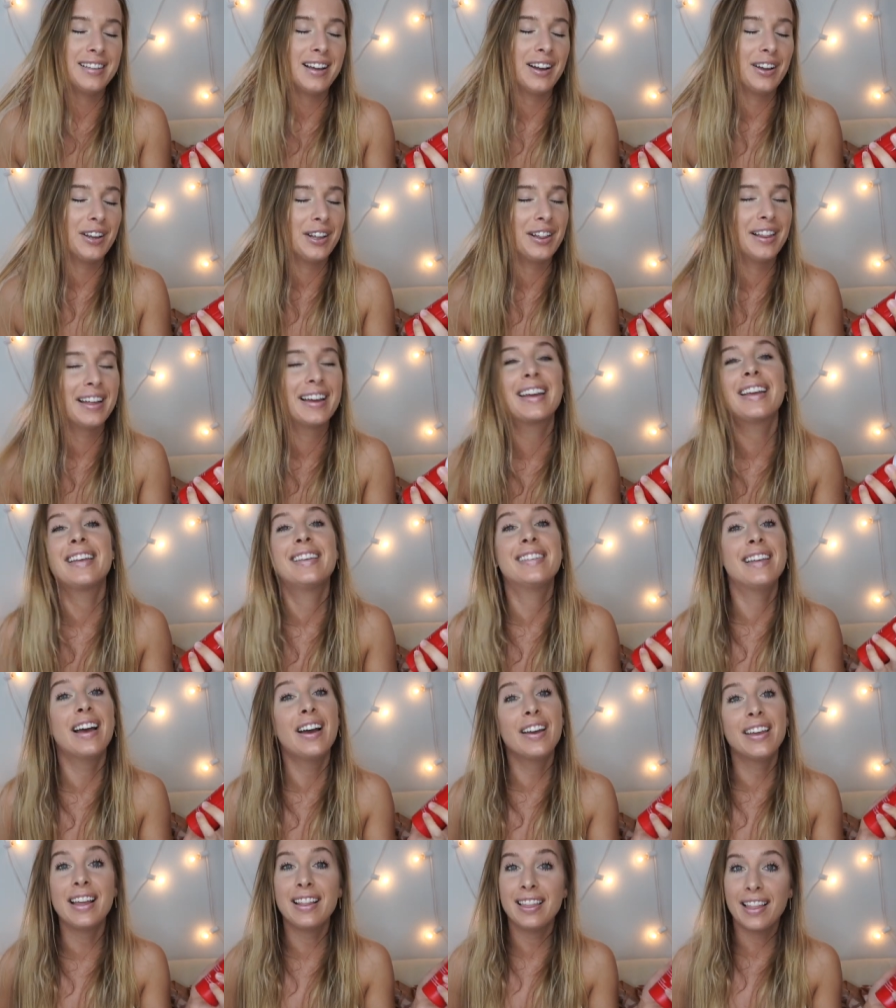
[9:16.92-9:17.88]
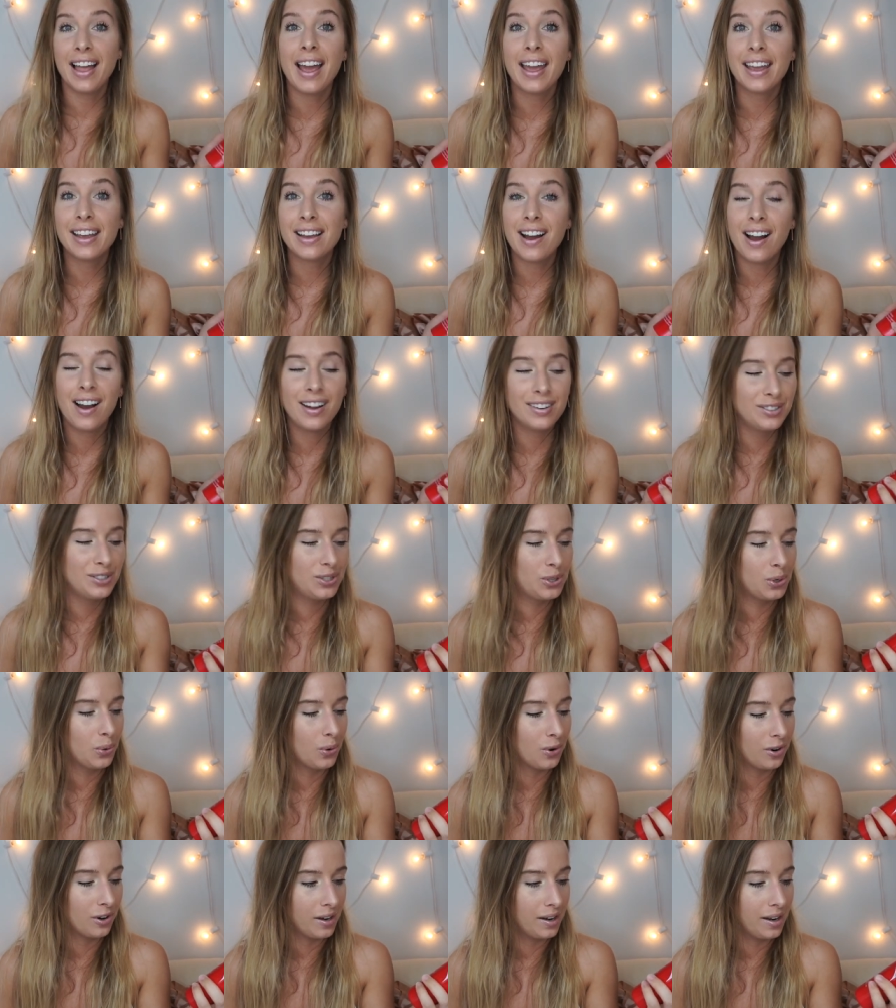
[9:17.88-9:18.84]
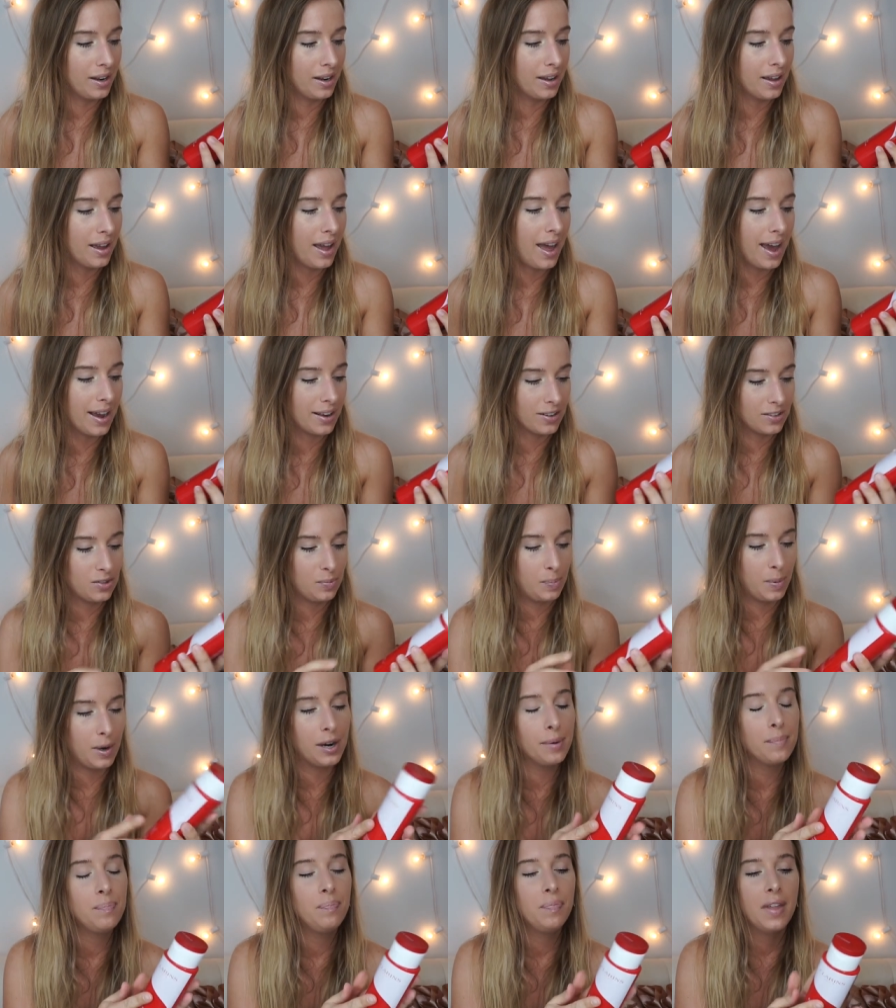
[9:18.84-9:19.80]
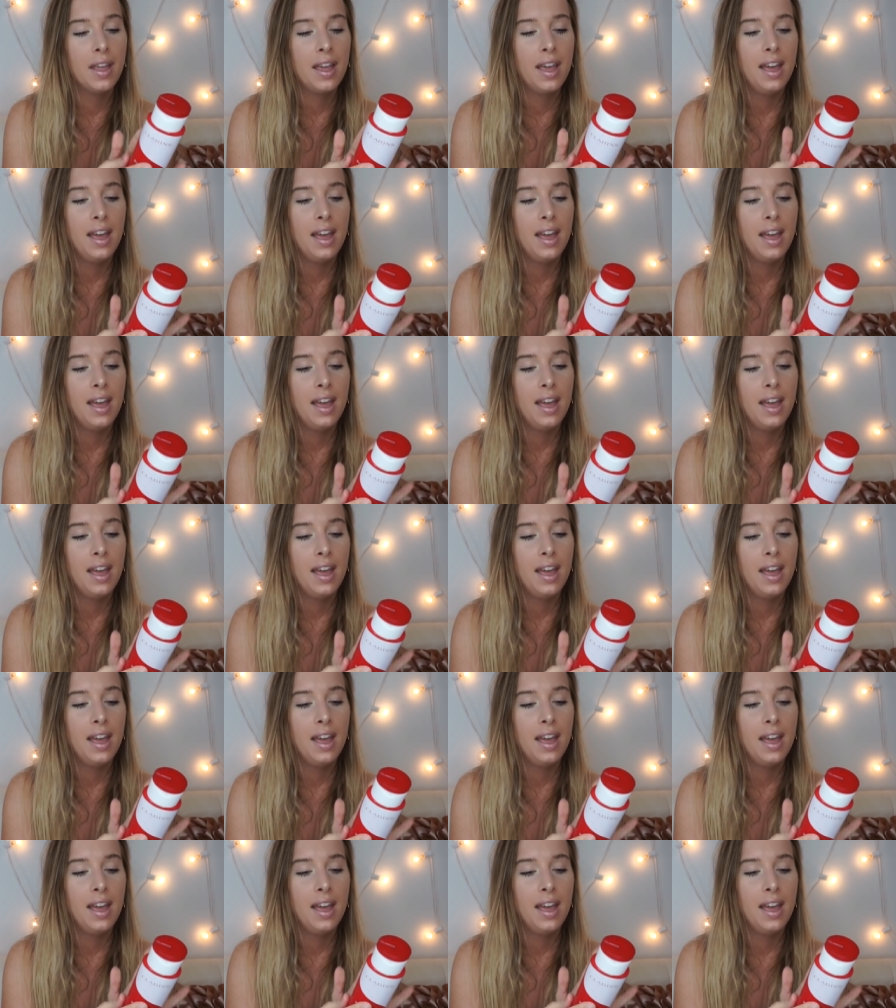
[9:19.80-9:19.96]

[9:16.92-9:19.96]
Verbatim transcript: cellulite, cellulite contouring expert